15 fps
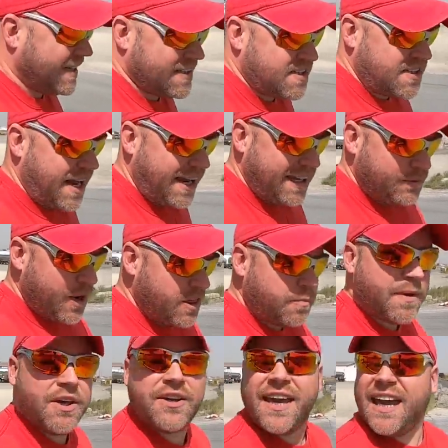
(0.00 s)
It's staying with
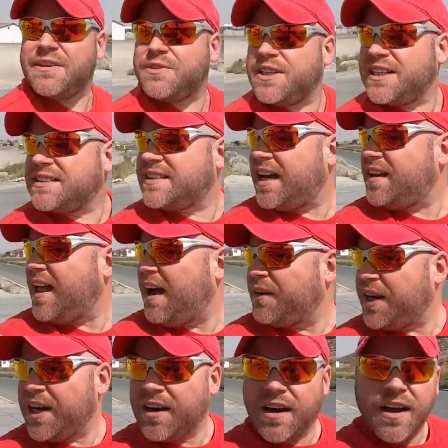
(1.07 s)
me. You can't really tell out
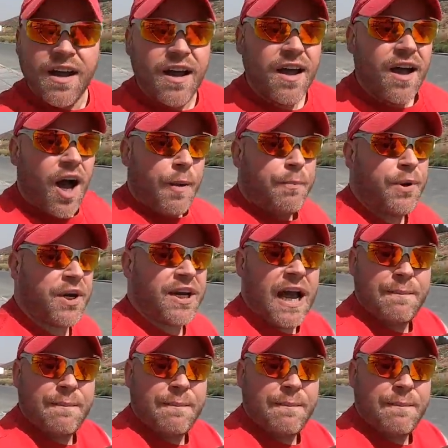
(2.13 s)
here. I'll put a